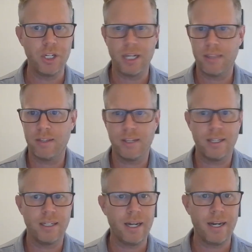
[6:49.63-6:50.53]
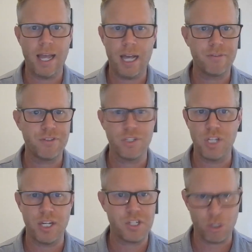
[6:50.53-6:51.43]
and I think that nine and a half
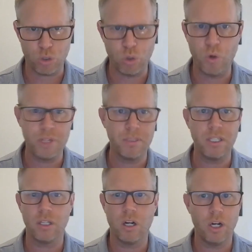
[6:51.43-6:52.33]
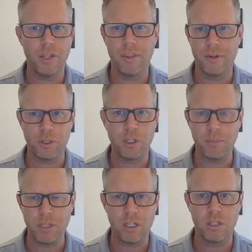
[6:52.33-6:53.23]
suggests they're going to be in the hunt. They're going to
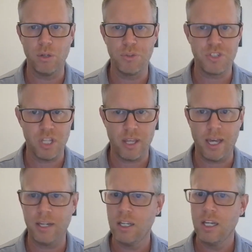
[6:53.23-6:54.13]
be close to that.